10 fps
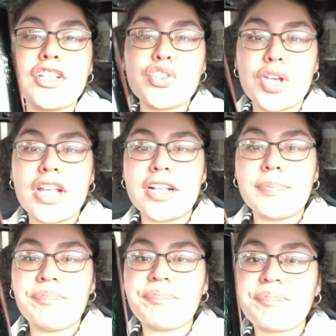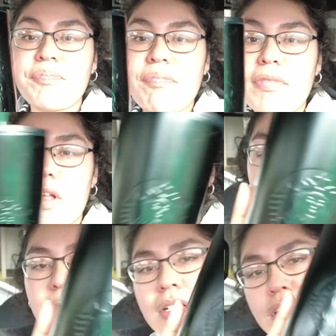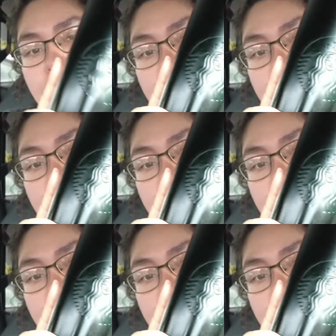drink, oh my god,